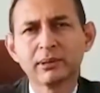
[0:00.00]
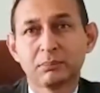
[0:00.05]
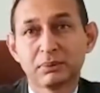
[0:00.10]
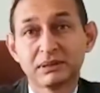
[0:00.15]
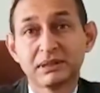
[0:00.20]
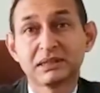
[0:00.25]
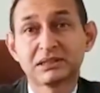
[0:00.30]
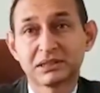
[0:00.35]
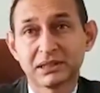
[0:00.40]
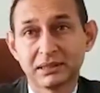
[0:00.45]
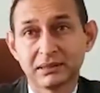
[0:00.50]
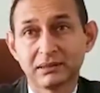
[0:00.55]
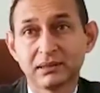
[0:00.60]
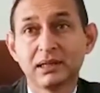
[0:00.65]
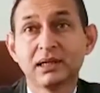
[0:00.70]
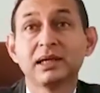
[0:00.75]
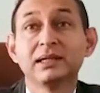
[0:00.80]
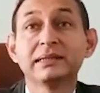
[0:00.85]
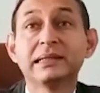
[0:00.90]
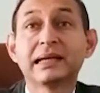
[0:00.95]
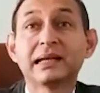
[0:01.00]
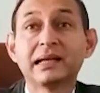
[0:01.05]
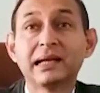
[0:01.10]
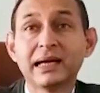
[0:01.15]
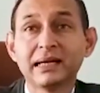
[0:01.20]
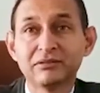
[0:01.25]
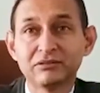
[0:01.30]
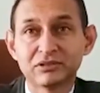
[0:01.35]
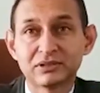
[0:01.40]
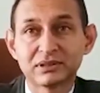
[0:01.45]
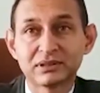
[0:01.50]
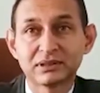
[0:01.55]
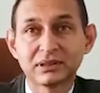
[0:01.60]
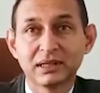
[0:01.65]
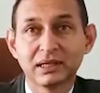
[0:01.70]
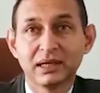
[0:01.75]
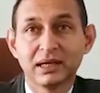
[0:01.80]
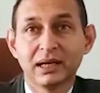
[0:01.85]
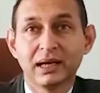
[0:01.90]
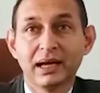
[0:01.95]
possession, their lives.
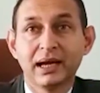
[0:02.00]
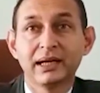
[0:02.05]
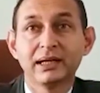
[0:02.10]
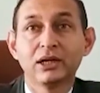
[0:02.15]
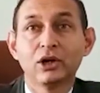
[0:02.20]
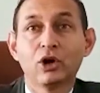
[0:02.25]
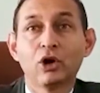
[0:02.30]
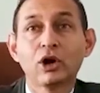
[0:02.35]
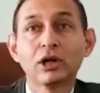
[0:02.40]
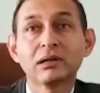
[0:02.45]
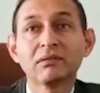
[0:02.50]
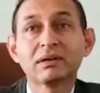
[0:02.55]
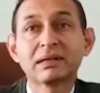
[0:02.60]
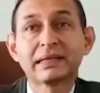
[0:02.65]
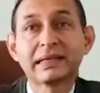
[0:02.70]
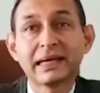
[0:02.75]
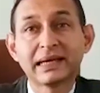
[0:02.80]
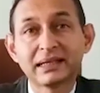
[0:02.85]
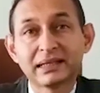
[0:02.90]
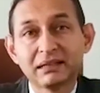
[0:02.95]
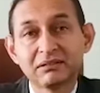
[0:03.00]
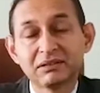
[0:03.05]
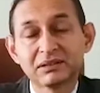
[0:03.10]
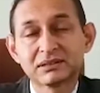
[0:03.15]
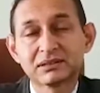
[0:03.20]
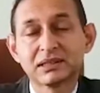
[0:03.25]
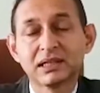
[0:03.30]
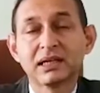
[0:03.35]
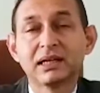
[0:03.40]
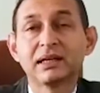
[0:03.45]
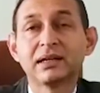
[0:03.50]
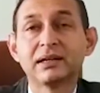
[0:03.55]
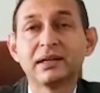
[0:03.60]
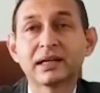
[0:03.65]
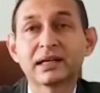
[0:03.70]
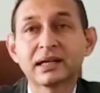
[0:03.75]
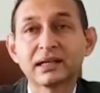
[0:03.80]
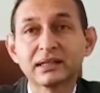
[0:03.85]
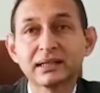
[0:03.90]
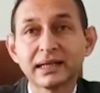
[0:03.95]
And all our caregivers
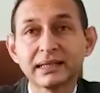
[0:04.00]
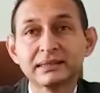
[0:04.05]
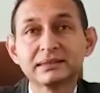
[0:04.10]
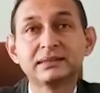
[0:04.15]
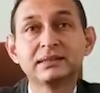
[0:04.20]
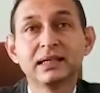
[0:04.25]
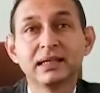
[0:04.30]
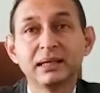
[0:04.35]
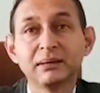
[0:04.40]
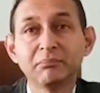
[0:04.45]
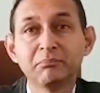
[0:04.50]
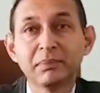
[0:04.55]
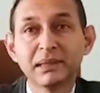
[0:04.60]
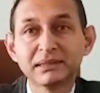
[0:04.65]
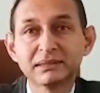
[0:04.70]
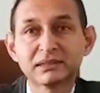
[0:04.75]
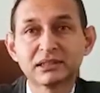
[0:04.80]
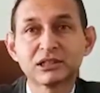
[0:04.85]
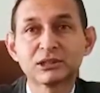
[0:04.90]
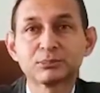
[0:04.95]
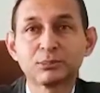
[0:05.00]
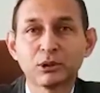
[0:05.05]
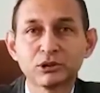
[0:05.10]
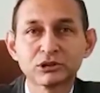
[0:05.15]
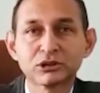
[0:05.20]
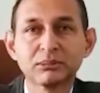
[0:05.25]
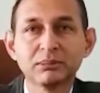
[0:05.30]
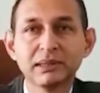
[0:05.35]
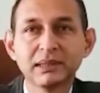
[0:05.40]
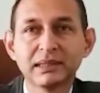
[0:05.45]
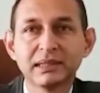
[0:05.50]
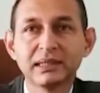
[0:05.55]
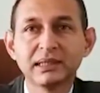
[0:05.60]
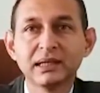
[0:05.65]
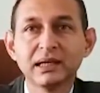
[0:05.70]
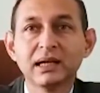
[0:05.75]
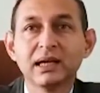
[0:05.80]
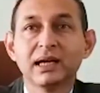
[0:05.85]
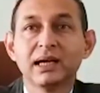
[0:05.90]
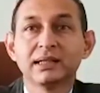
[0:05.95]
recognize the immense
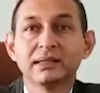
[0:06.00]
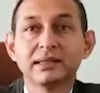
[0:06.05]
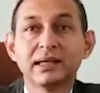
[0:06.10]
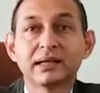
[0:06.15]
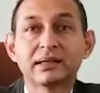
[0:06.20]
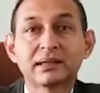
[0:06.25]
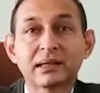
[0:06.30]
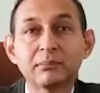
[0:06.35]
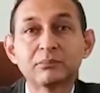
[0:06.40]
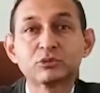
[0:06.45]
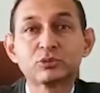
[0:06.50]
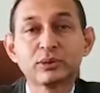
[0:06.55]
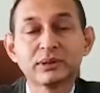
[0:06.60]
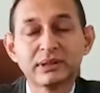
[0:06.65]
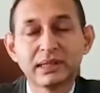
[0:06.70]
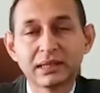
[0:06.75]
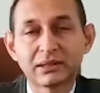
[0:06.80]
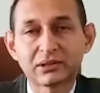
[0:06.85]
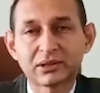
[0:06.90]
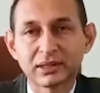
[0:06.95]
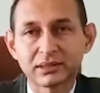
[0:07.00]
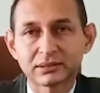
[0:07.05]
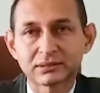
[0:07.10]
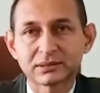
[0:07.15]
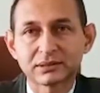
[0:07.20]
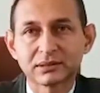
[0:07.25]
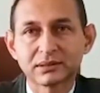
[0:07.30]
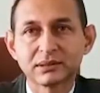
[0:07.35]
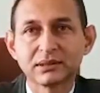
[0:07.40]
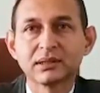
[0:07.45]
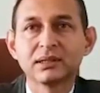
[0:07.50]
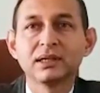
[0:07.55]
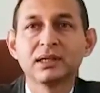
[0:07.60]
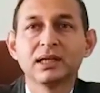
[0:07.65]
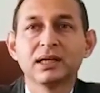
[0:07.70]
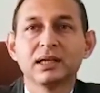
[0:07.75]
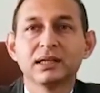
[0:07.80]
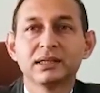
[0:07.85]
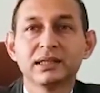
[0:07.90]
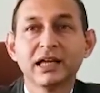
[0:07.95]
responsibility that comes with that trust.
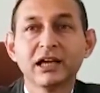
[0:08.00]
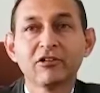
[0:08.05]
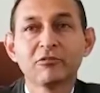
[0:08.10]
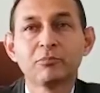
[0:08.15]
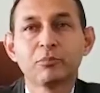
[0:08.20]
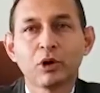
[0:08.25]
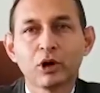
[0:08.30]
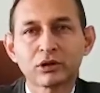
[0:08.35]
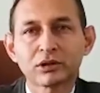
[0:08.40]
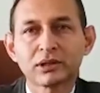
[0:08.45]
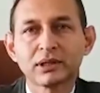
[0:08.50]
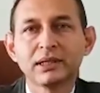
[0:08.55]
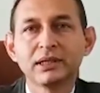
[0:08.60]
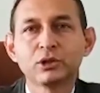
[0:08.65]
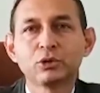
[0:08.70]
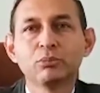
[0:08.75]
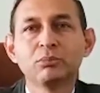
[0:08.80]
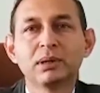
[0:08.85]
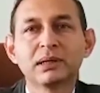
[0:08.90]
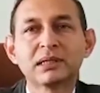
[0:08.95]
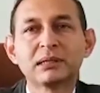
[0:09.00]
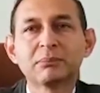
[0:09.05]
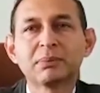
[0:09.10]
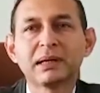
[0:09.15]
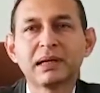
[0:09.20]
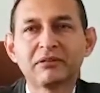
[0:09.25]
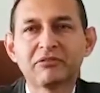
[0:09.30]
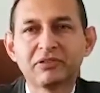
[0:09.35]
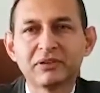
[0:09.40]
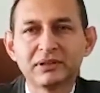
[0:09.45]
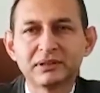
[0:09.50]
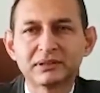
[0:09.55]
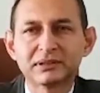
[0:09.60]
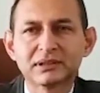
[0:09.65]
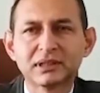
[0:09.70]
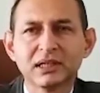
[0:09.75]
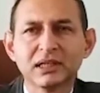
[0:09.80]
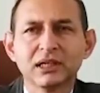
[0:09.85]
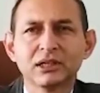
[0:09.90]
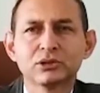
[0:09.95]
They have bought into multiple efforts
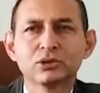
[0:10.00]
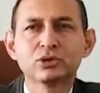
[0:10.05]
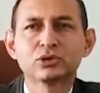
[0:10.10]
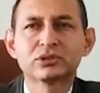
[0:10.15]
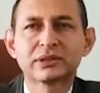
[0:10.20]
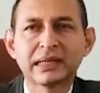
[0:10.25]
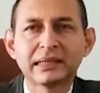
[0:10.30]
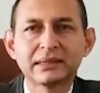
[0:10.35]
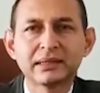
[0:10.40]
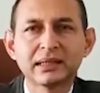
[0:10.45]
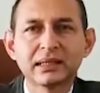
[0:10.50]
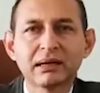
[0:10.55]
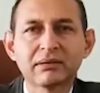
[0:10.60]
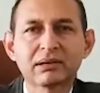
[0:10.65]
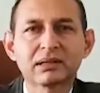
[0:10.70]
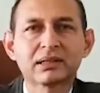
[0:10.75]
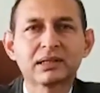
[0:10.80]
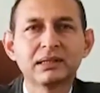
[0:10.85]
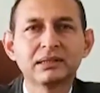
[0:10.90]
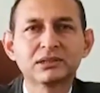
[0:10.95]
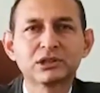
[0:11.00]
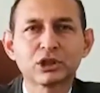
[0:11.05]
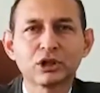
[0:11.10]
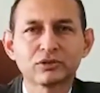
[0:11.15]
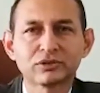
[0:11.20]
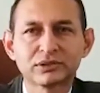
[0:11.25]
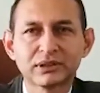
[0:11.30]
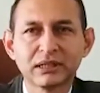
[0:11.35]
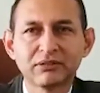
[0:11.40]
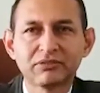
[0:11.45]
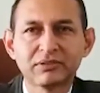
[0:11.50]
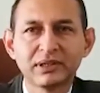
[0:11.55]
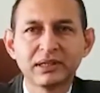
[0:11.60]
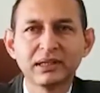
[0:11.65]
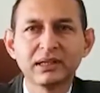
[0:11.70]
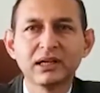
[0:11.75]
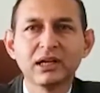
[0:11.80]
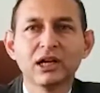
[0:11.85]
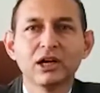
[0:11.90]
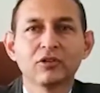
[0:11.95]
to strengthen our culture of
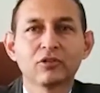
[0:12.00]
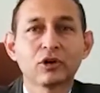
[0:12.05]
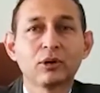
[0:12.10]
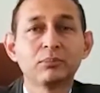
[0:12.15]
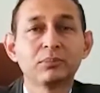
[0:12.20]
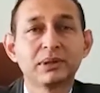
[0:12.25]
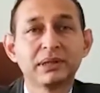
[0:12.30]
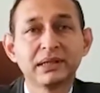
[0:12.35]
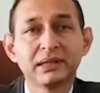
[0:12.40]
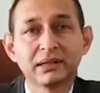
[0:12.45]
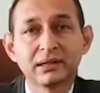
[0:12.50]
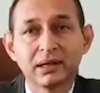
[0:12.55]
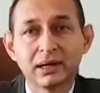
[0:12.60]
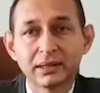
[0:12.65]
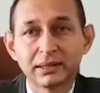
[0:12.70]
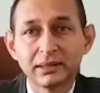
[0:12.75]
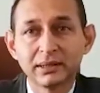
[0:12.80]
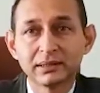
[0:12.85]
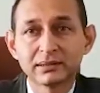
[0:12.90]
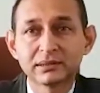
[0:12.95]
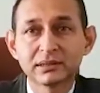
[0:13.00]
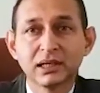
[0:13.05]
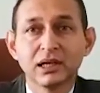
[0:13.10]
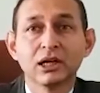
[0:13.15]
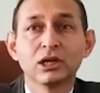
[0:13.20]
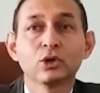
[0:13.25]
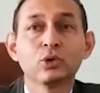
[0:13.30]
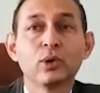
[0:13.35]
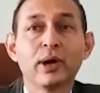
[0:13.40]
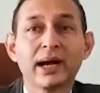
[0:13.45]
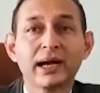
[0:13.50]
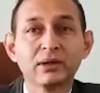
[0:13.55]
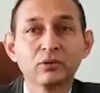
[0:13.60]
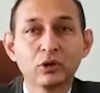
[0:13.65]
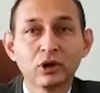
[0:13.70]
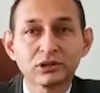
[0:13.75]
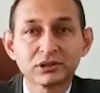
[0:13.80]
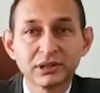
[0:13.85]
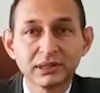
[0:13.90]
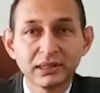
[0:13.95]
safety, from tiered huddles to hand
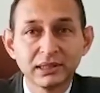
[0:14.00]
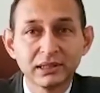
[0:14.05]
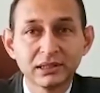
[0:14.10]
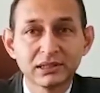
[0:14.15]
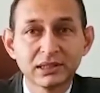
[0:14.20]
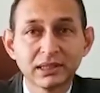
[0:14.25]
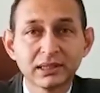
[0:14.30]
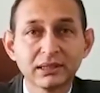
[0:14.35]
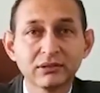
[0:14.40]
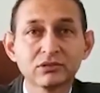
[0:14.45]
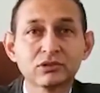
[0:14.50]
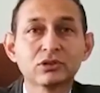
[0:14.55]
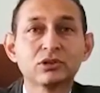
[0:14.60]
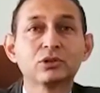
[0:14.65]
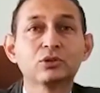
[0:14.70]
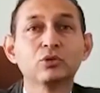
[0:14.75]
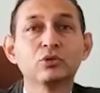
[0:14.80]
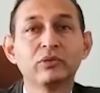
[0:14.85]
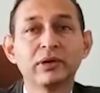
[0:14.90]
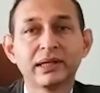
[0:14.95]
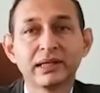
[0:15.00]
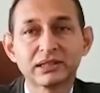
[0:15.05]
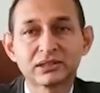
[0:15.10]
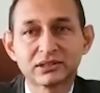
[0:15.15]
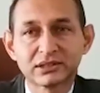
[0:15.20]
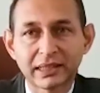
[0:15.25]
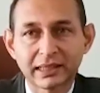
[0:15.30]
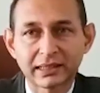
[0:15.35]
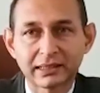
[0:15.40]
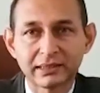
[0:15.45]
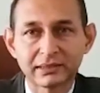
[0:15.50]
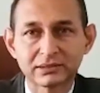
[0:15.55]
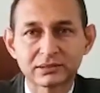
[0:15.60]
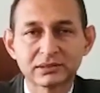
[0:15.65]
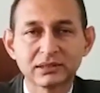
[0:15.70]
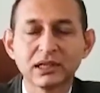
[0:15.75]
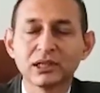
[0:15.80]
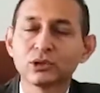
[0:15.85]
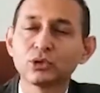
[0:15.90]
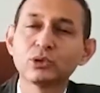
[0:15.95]
washing initiatives to various
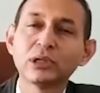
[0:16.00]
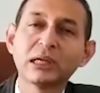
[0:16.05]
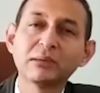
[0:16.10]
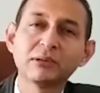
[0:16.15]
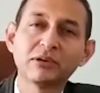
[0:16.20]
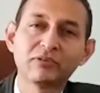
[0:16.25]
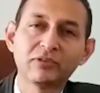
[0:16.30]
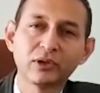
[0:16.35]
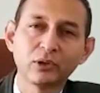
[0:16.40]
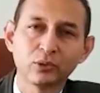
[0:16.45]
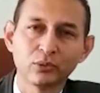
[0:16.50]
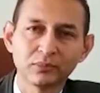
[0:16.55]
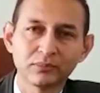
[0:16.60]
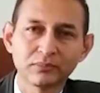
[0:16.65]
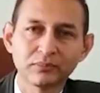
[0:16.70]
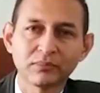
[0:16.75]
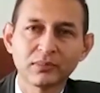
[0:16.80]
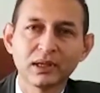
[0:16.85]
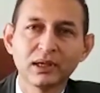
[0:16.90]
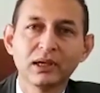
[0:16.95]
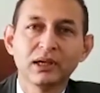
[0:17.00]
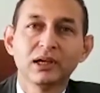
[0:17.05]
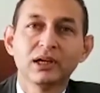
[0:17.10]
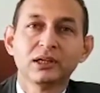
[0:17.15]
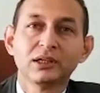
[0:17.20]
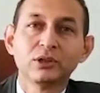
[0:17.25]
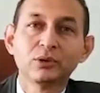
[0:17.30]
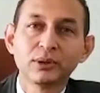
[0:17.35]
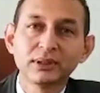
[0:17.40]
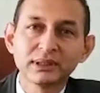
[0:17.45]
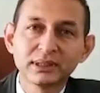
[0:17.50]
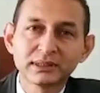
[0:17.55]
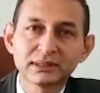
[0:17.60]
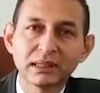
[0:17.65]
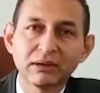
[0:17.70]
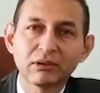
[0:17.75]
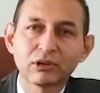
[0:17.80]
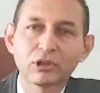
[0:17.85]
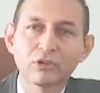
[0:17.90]
checklists, to name a few. During this hour